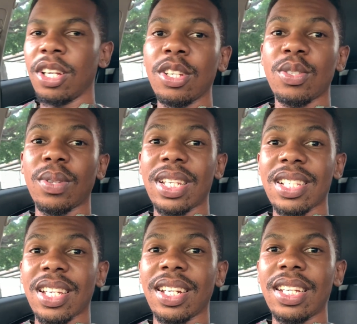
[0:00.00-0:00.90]
so this
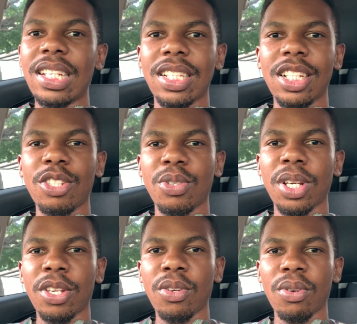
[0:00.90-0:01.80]
can easily
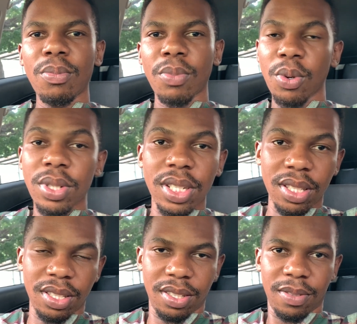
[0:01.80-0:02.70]
trigger your
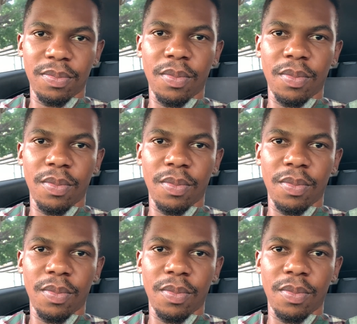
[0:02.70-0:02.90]
emotions